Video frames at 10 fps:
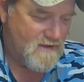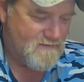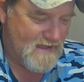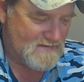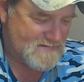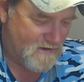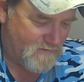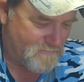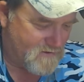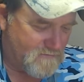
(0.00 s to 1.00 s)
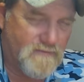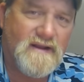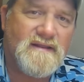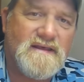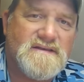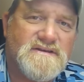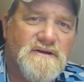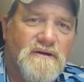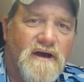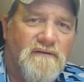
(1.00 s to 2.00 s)
That's how I'm going to rig these to
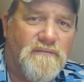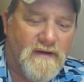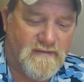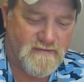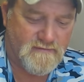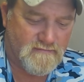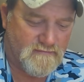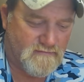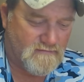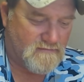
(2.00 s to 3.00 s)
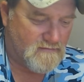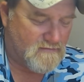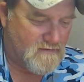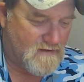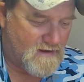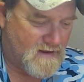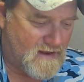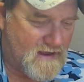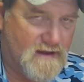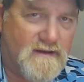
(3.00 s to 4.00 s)
start off with.
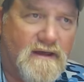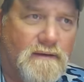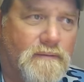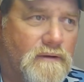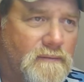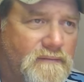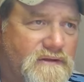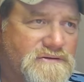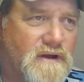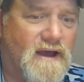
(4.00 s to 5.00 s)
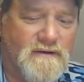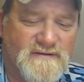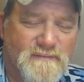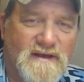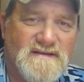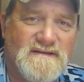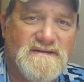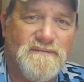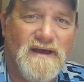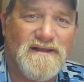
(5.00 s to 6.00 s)
And, oh, the dryer's buzzing,
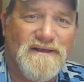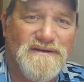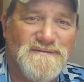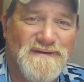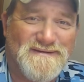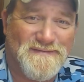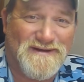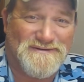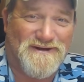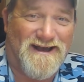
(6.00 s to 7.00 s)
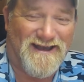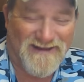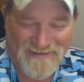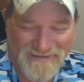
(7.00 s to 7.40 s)
so my clothes must be dry.